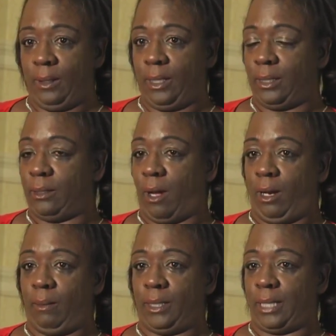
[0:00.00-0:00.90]
this is
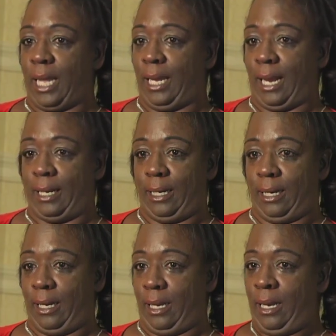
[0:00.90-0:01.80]
all a mistaken
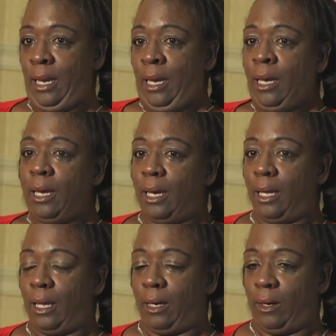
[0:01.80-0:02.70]
identity? And
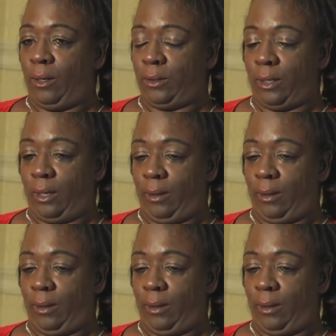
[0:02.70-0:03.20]
he goes,